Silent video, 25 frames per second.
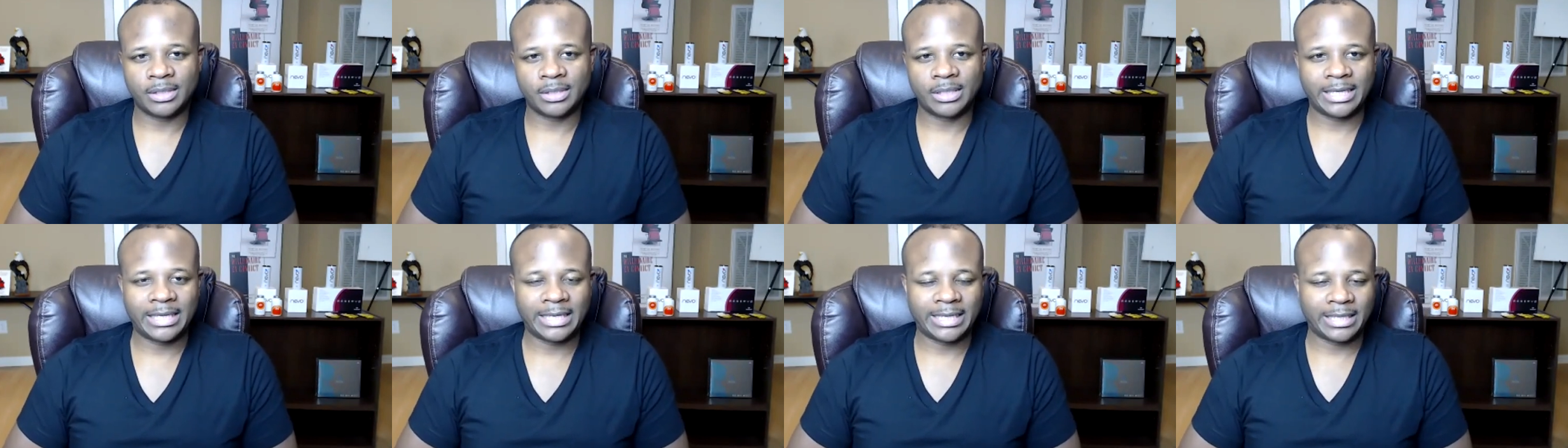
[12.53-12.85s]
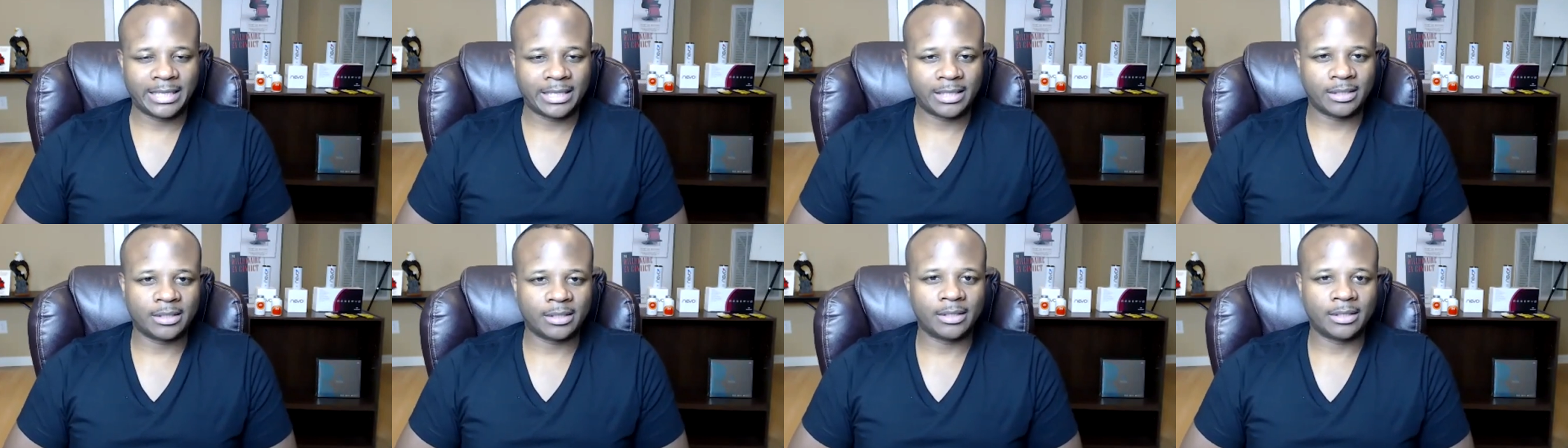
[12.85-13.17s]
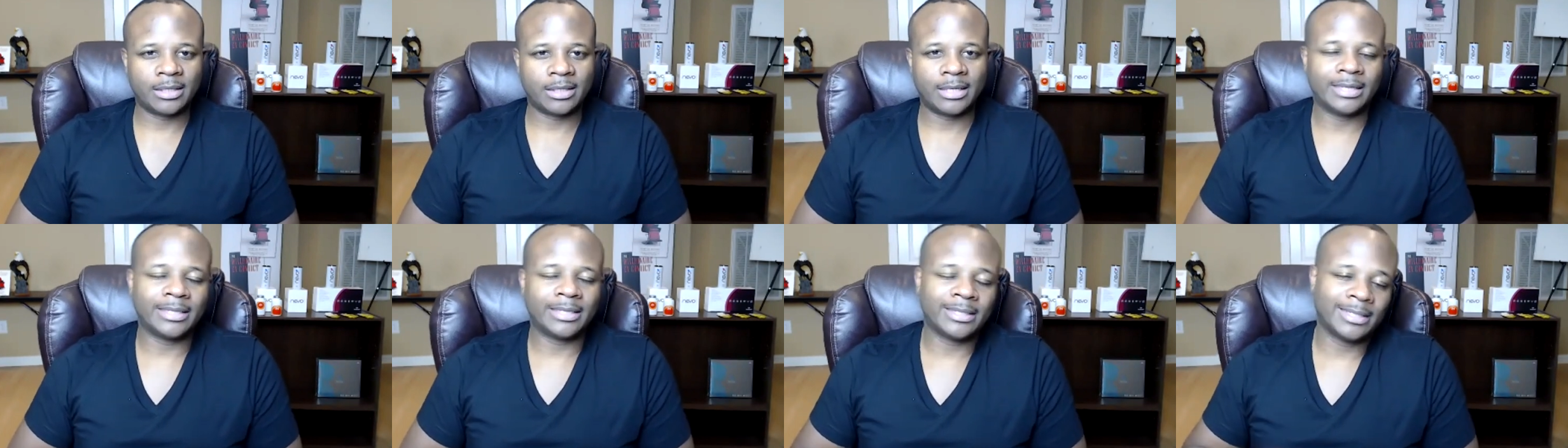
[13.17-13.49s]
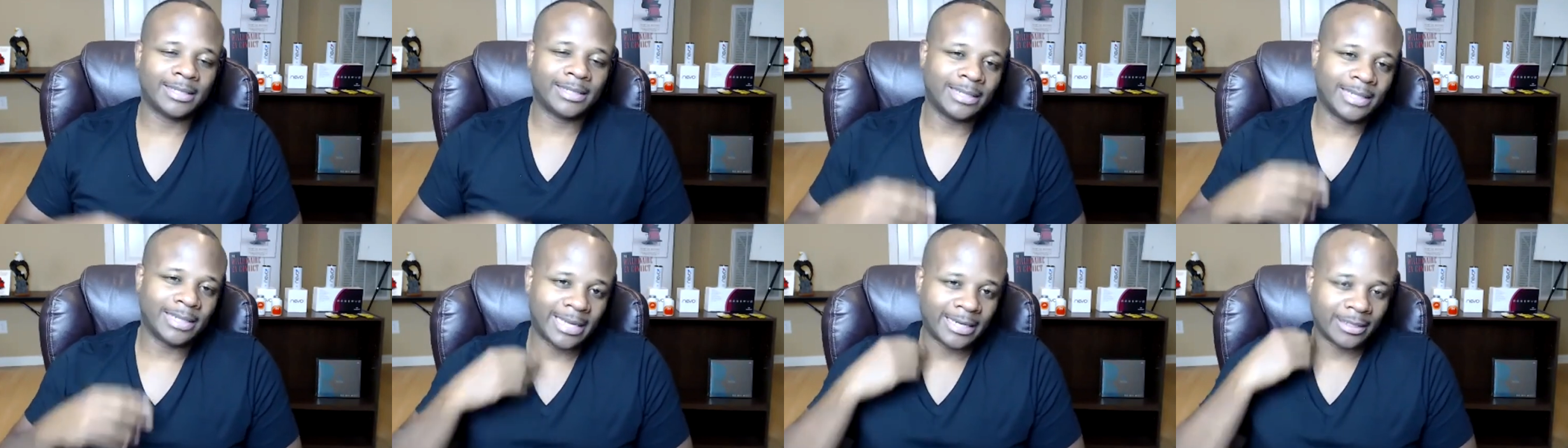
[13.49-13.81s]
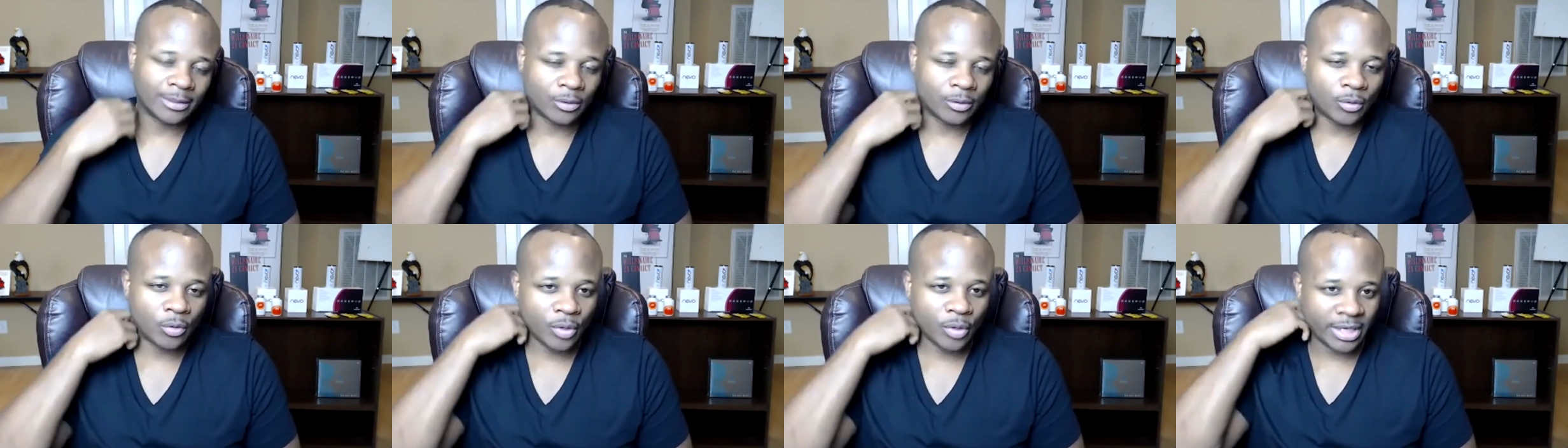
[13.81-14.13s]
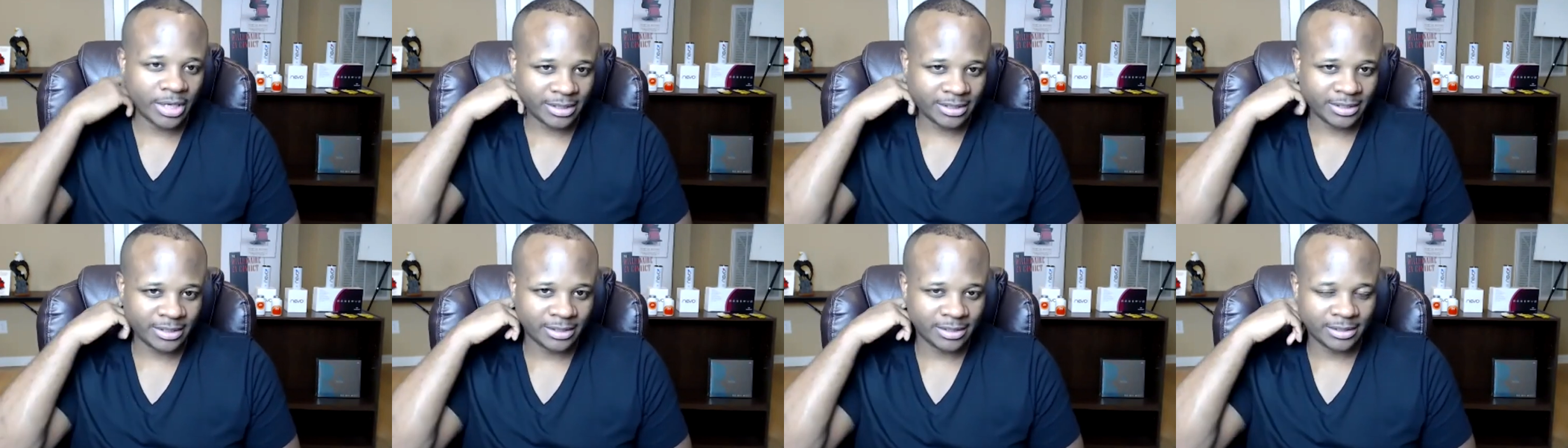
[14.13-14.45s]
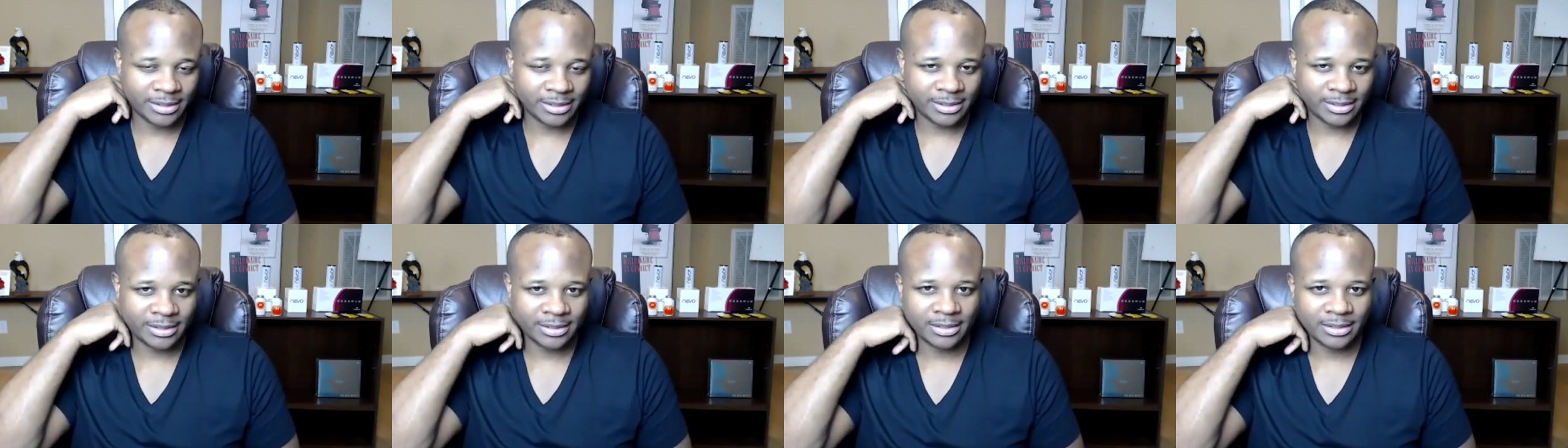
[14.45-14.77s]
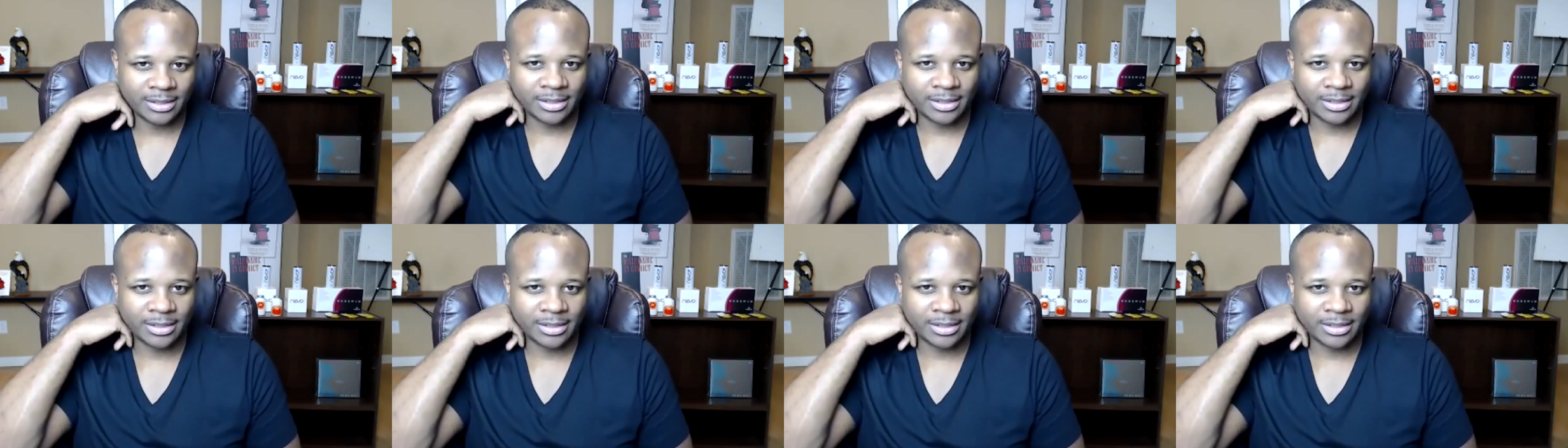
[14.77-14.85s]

and I get a lot of questions.